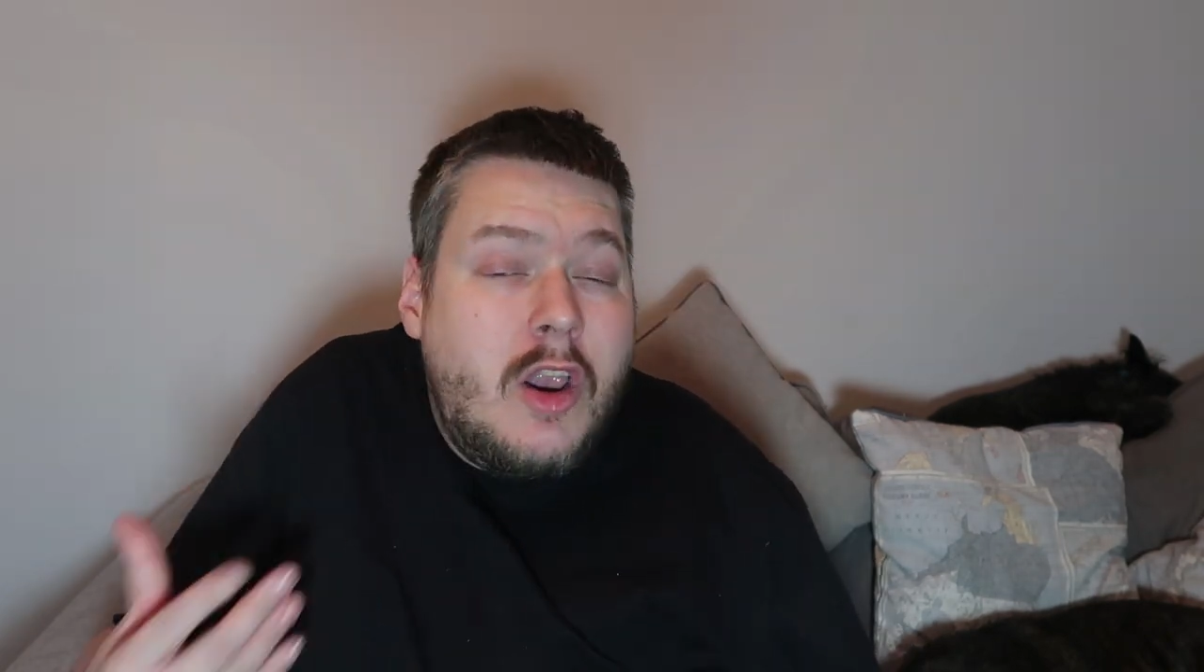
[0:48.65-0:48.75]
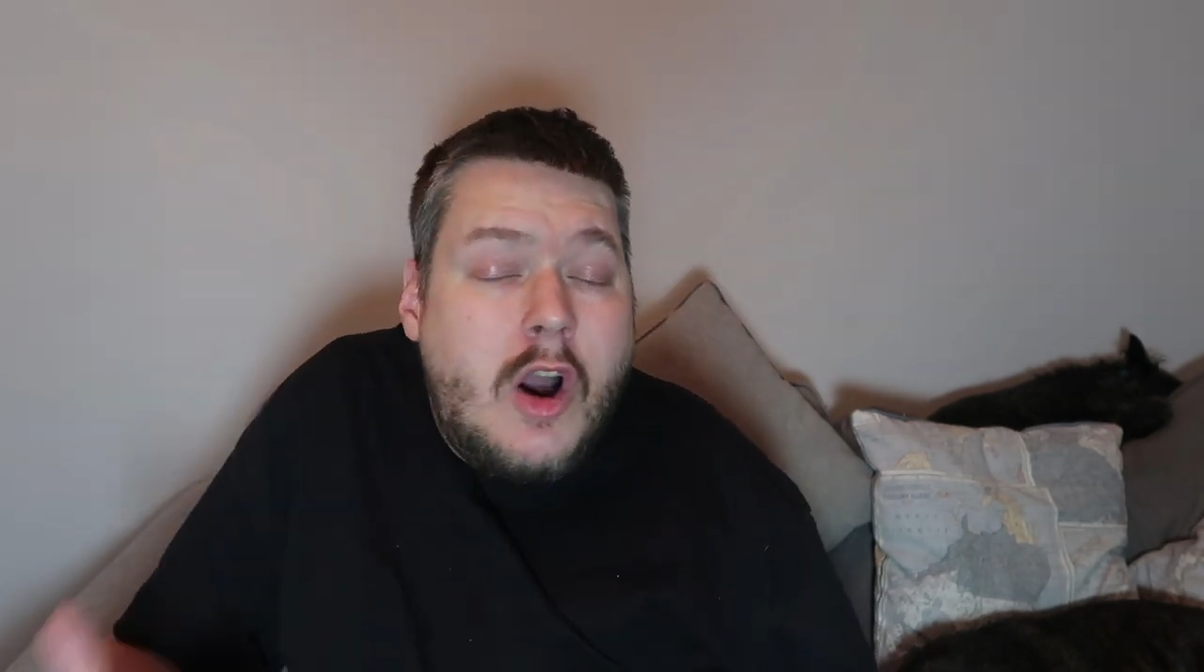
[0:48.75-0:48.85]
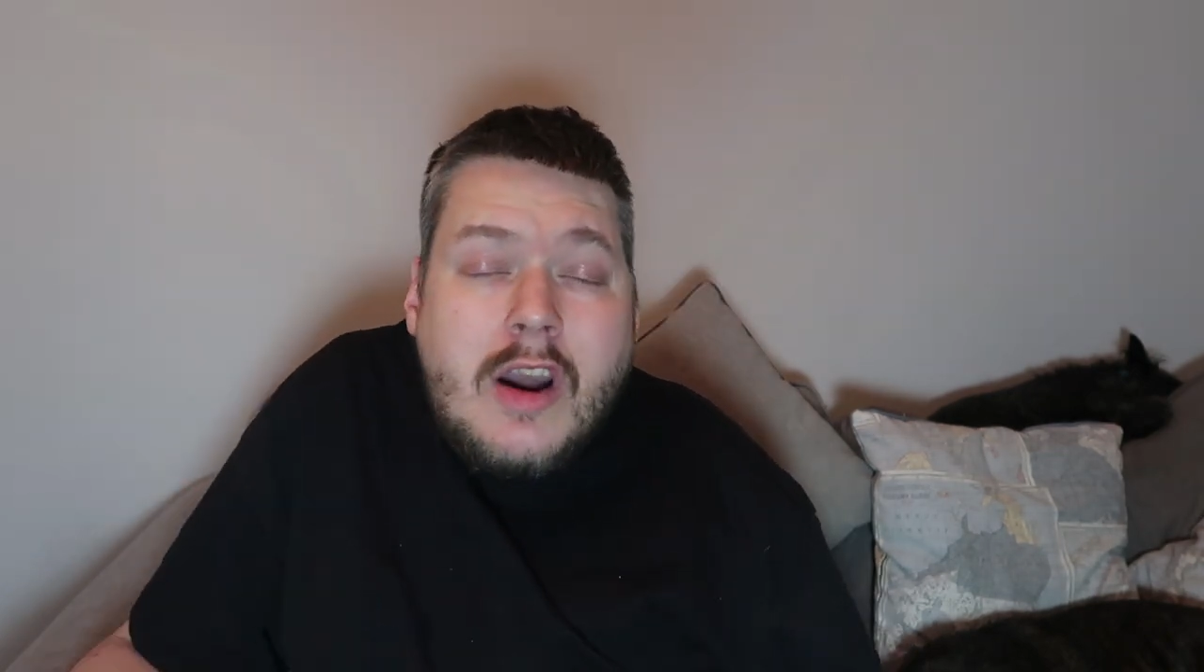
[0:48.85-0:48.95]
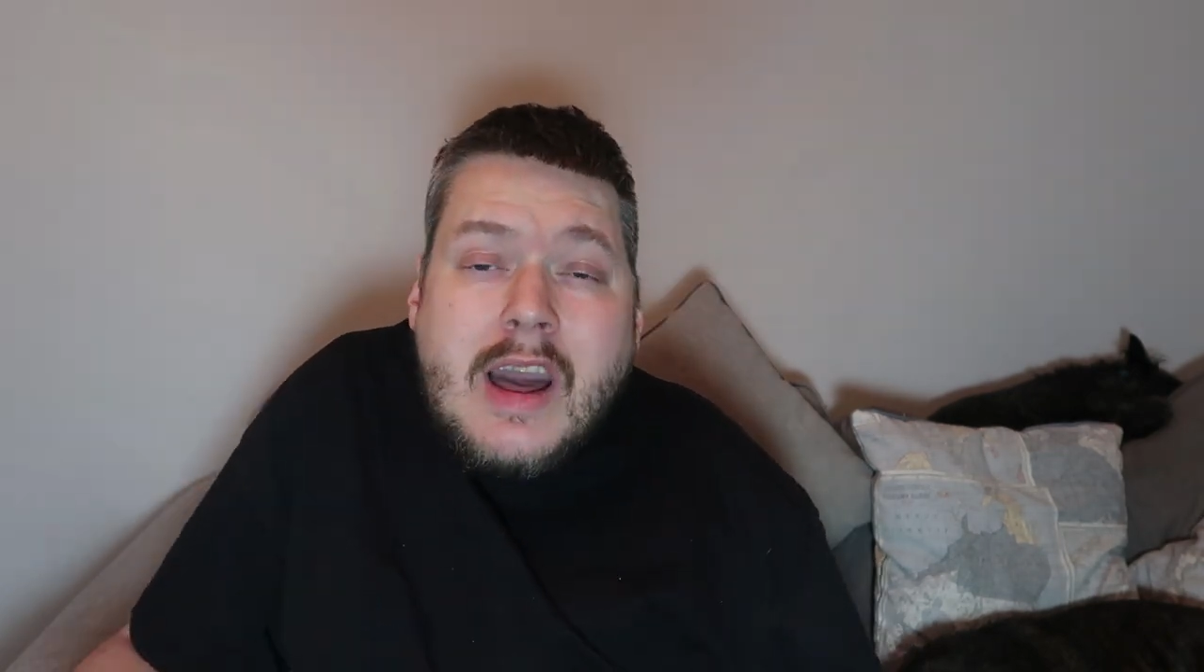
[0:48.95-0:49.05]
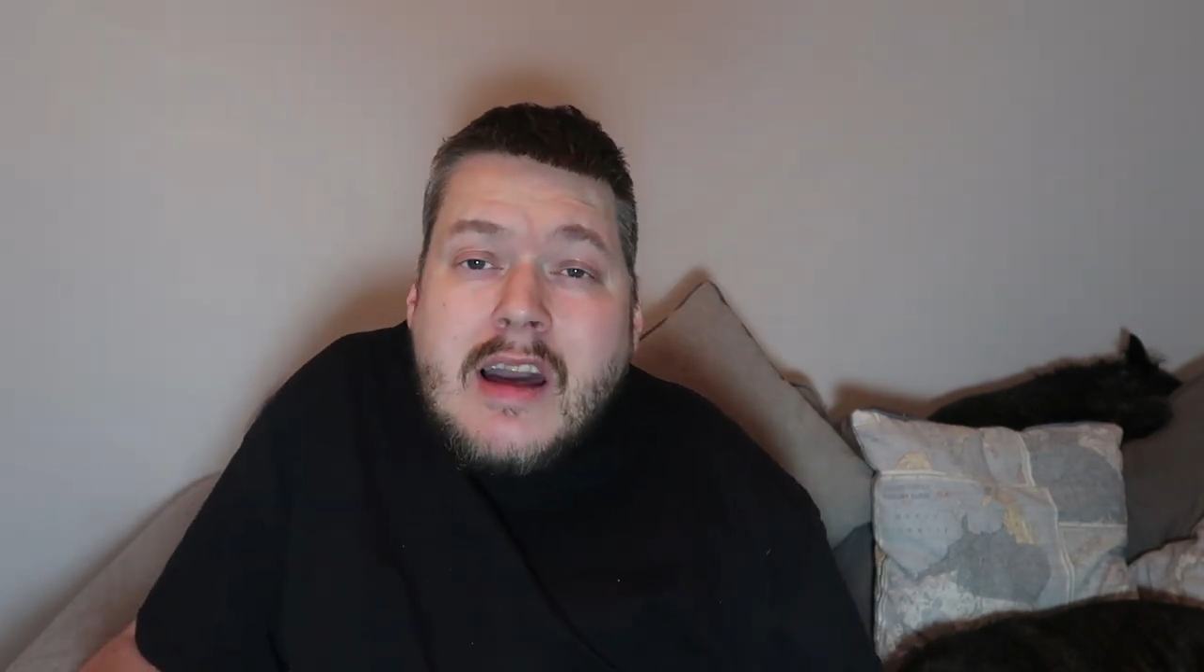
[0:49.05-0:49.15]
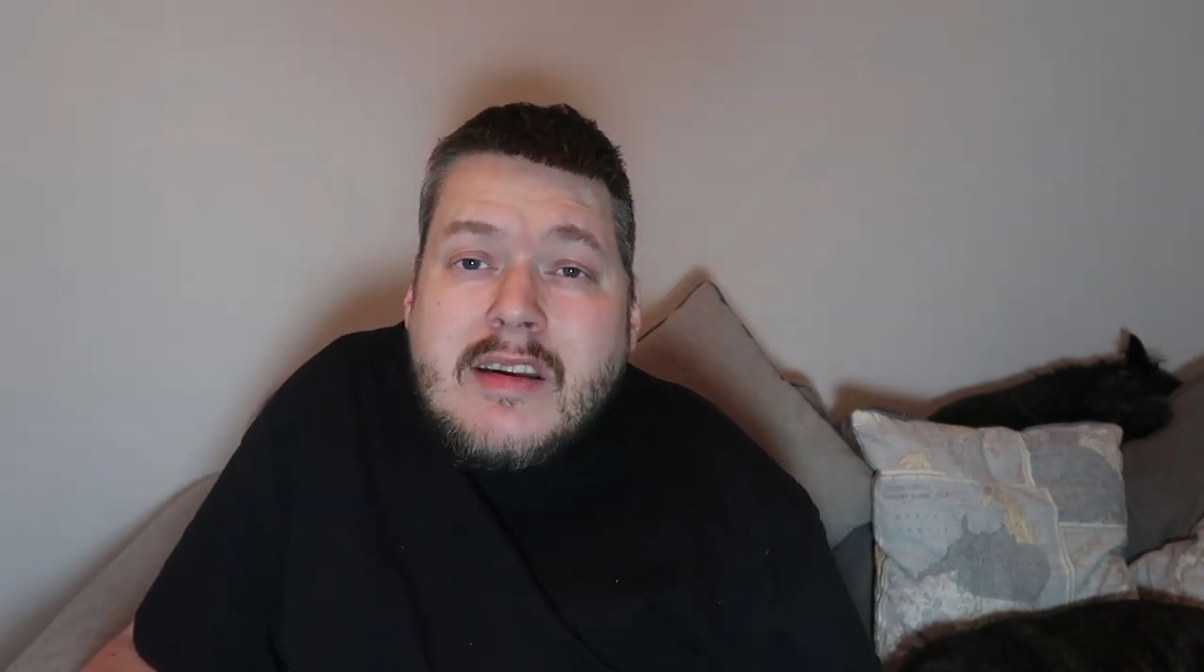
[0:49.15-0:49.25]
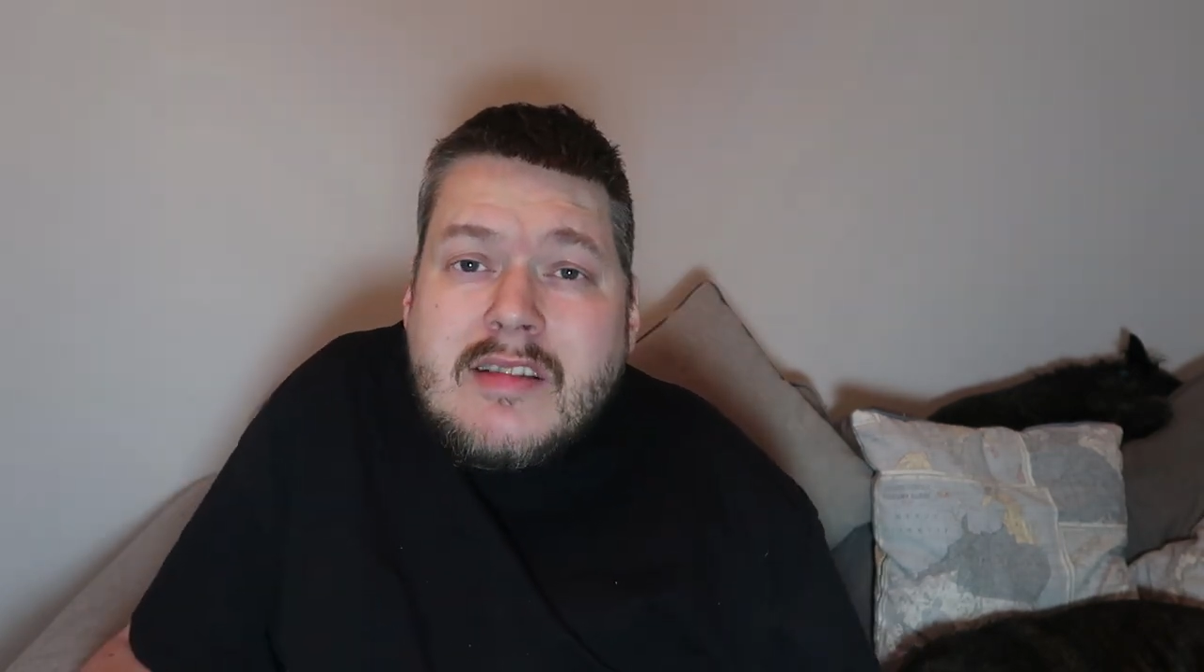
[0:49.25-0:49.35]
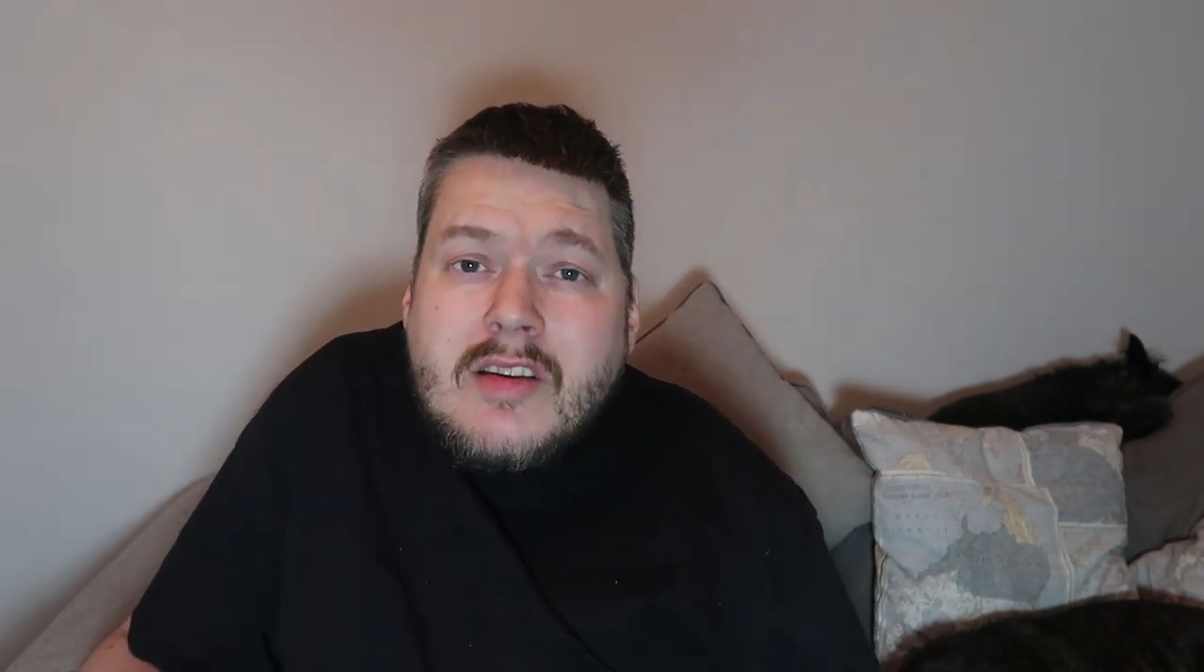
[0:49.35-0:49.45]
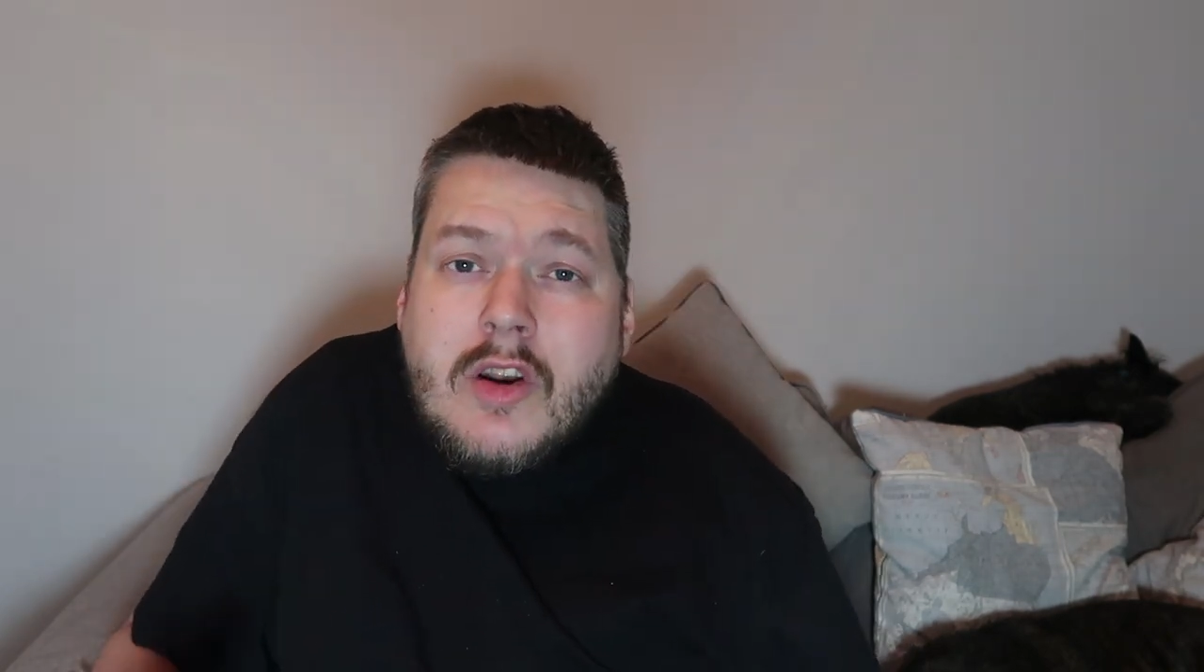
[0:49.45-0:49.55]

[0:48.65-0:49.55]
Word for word: lot of guys,